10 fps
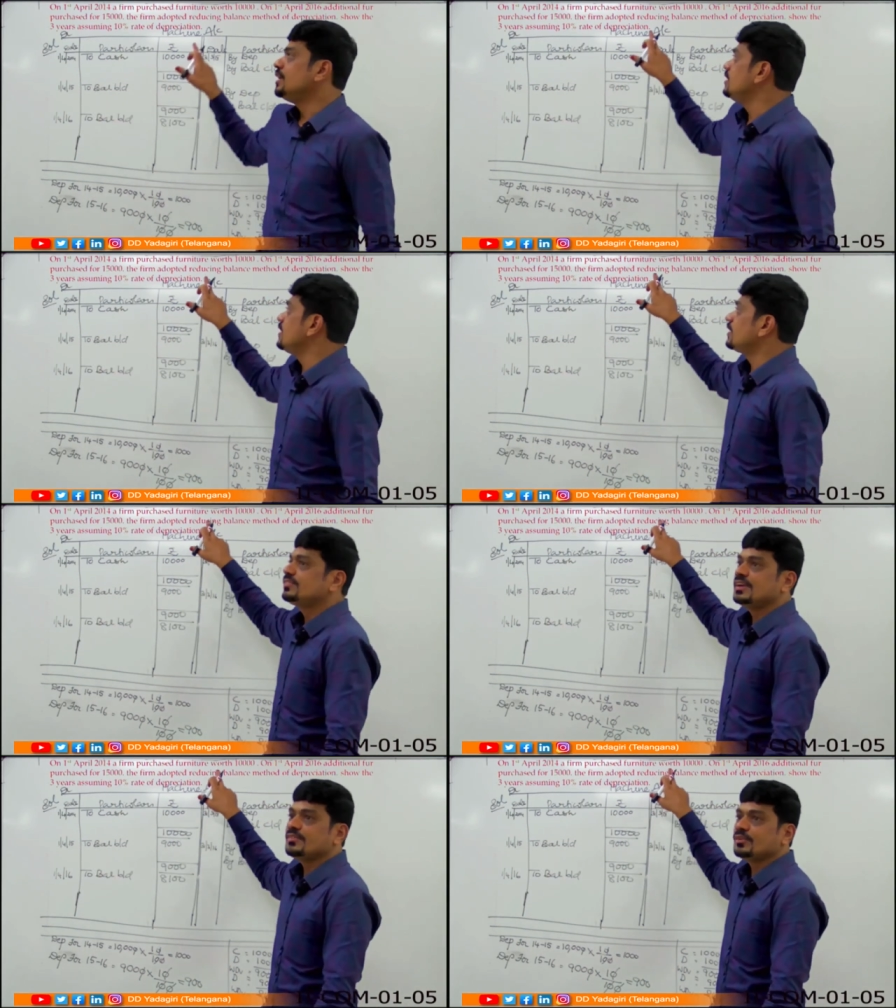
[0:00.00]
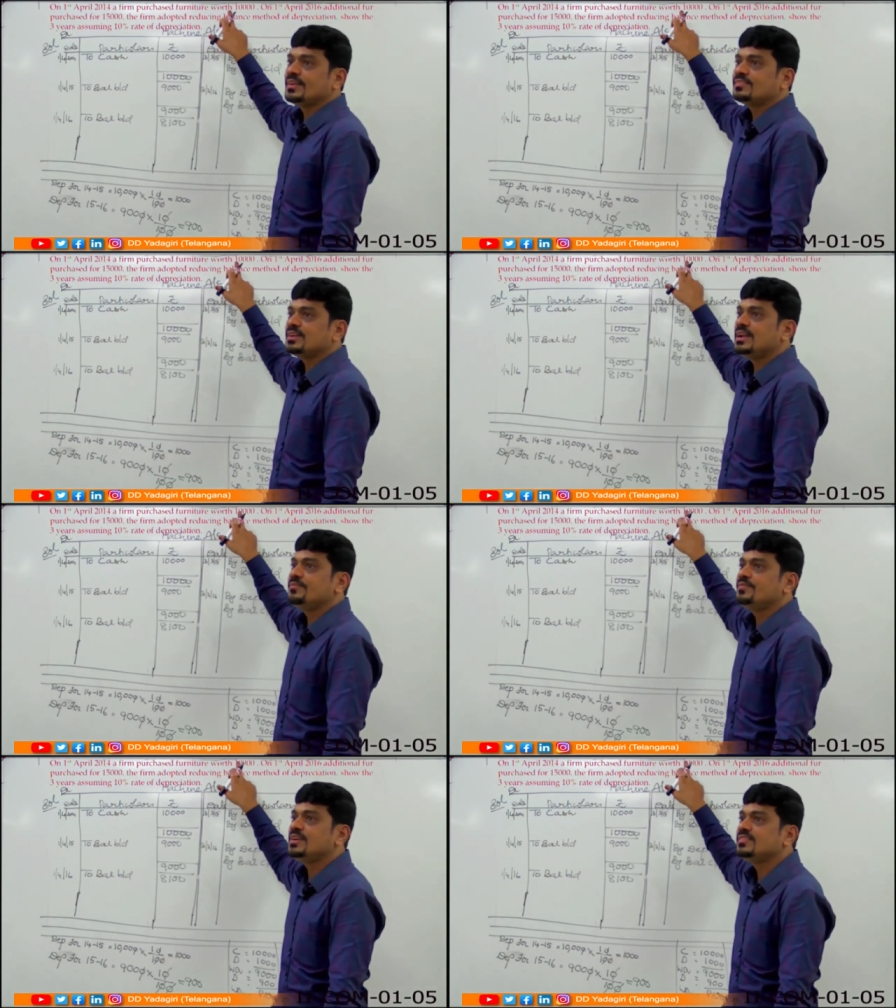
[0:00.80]
The question, if
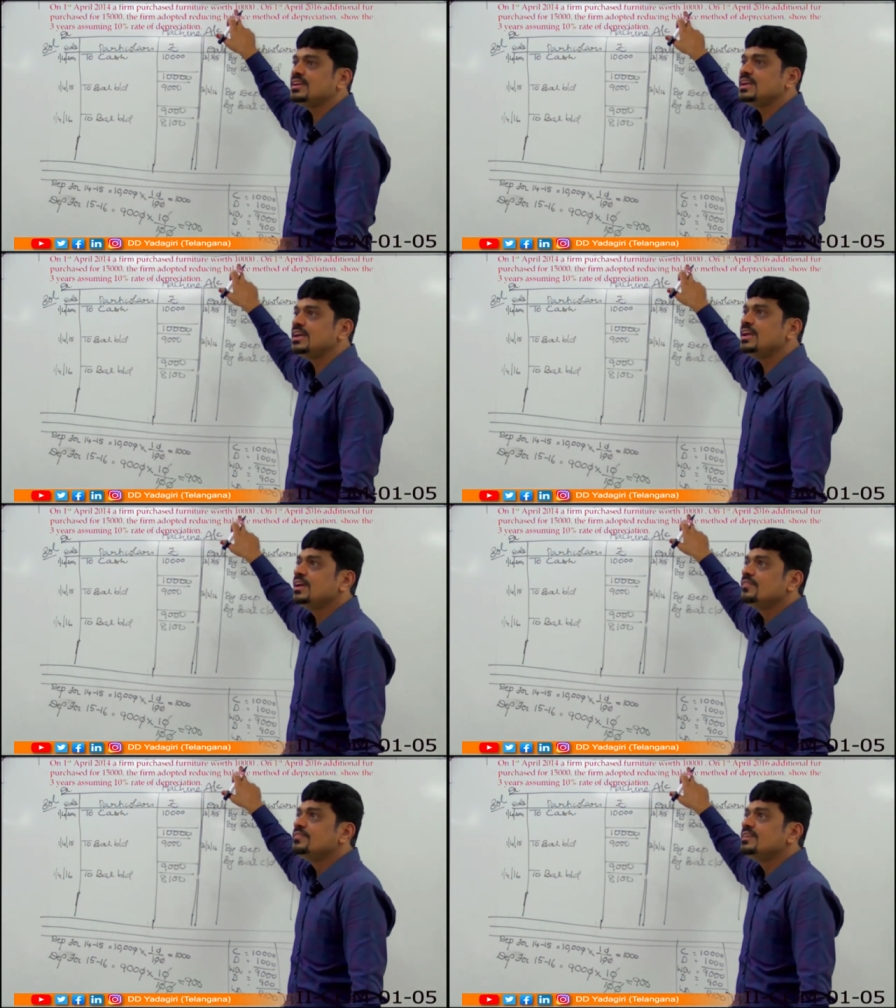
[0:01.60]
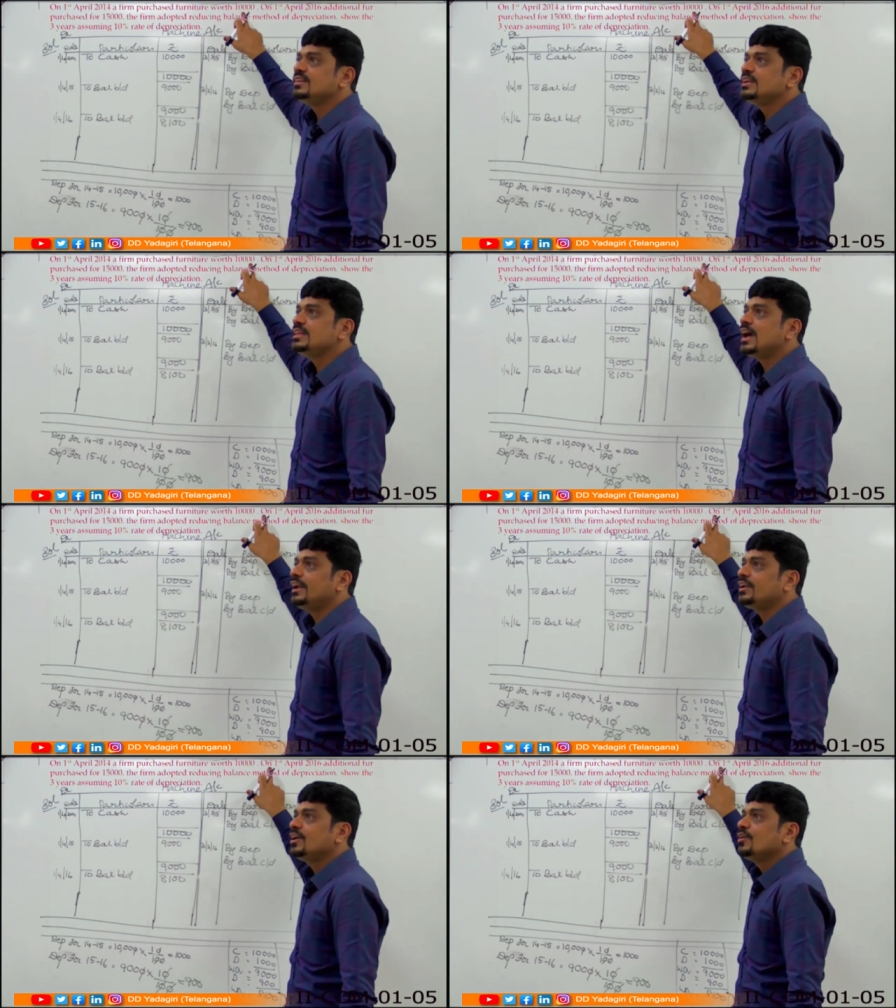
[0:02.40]
we see, we see that
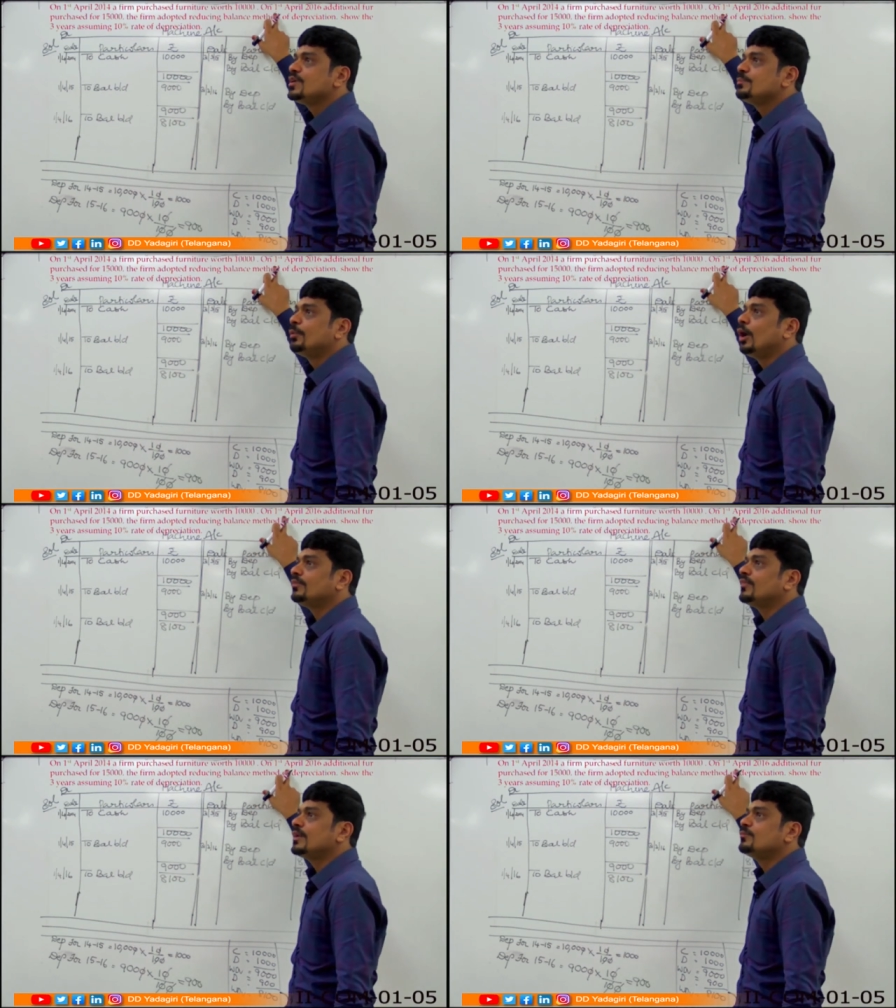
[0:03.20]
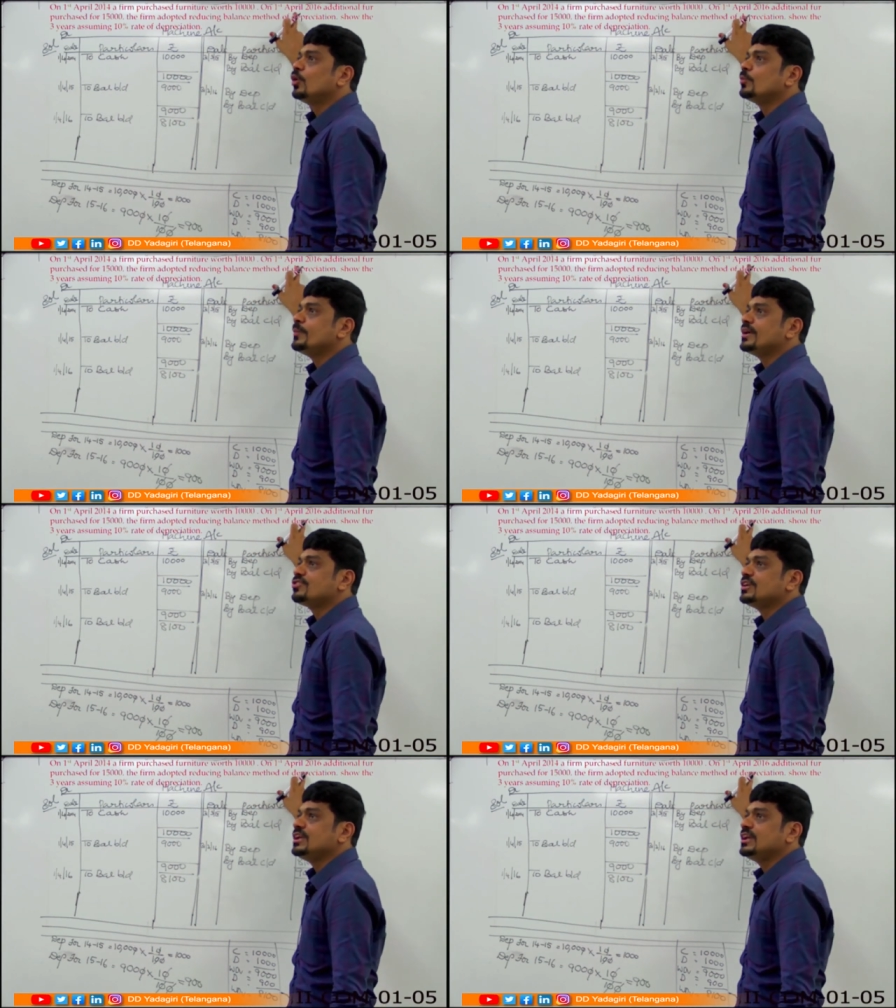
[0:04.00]
we bought one more
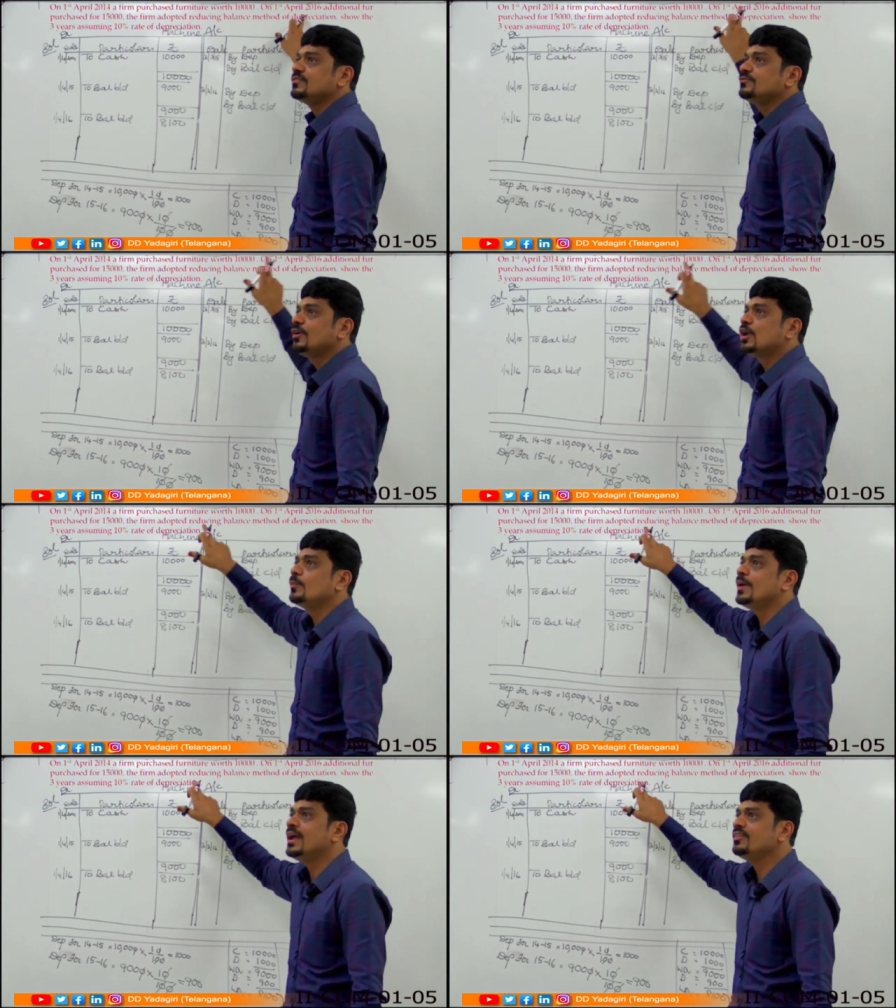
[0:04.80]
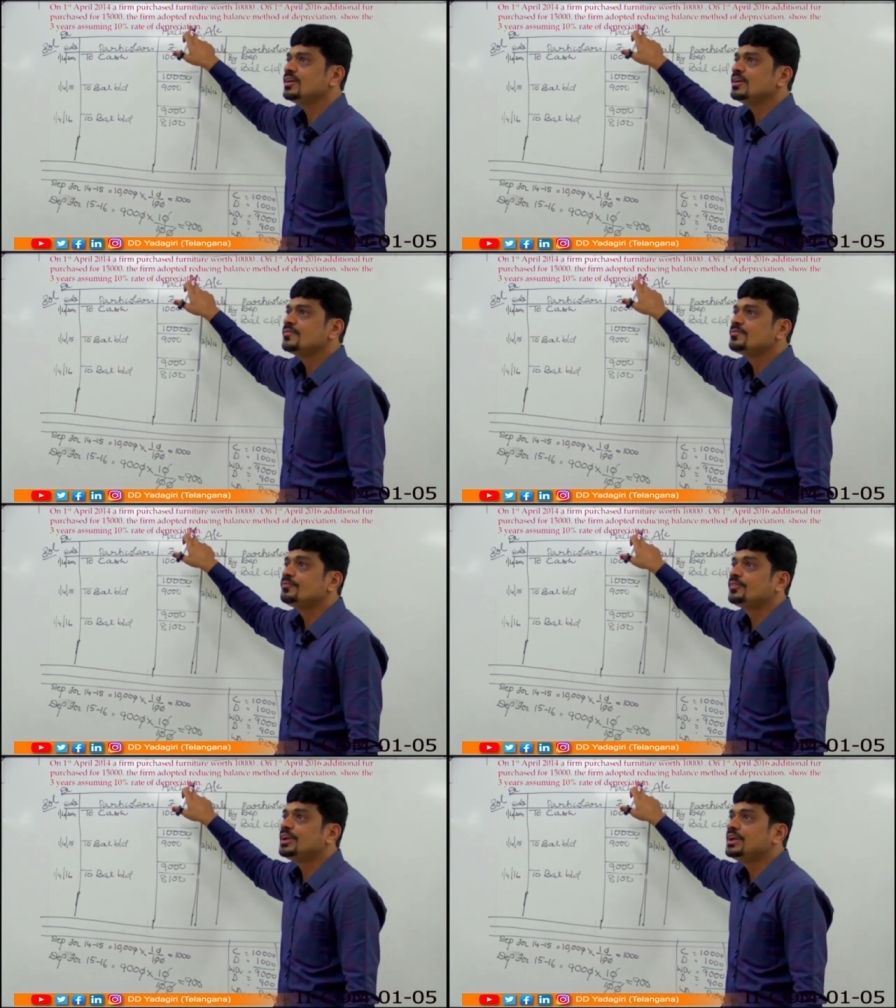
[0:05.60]
machine for how much?
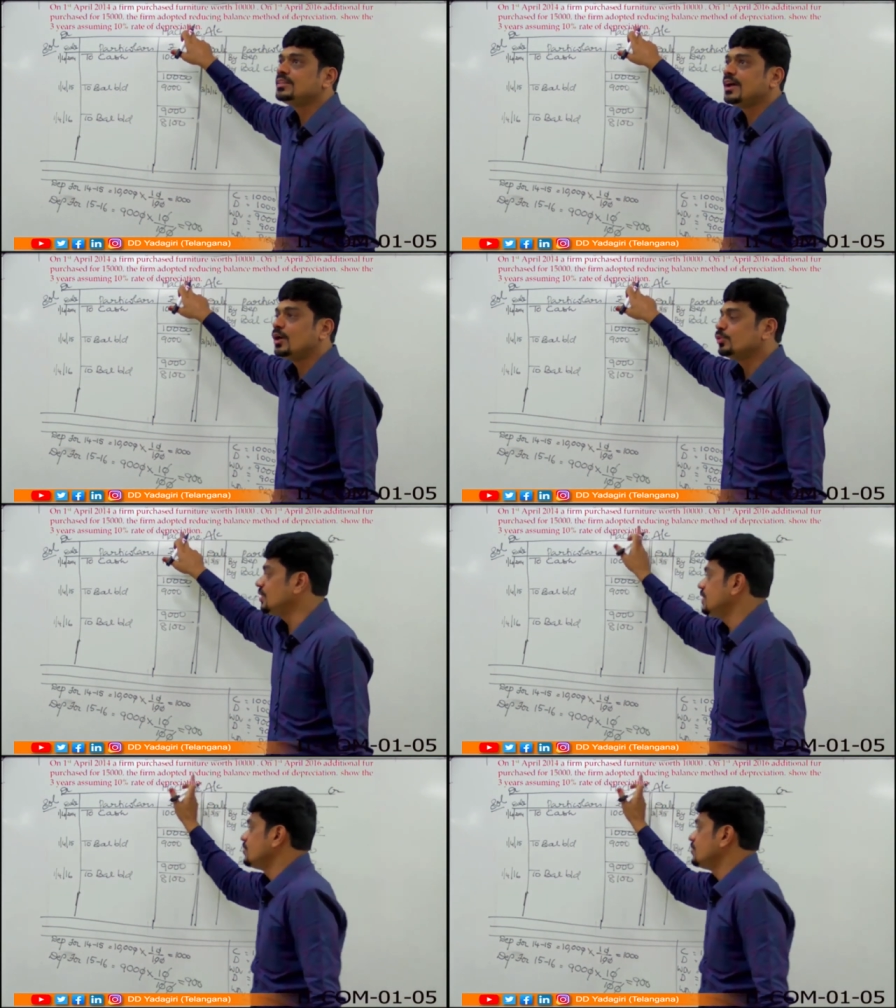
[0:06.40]
fifteen thousand.